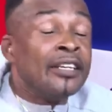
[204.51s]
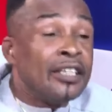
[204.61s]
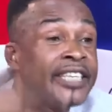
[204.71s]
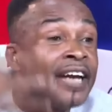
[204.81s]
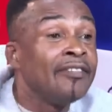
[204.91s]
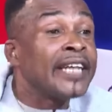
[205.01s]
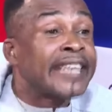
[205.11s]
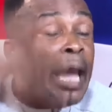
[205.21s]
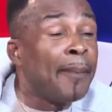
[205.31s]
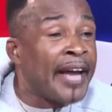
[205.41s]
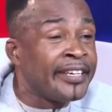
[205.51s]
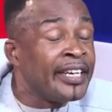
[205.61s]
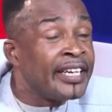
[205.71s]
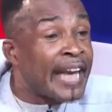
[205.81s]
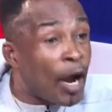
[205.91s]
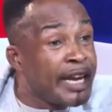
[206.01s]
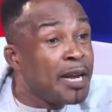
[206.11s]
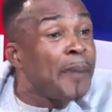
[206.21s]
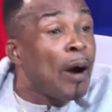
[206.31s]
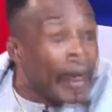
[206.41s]
generator e bani na
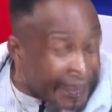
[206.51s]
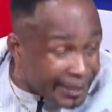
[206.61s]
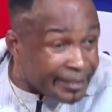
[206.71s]
enipa we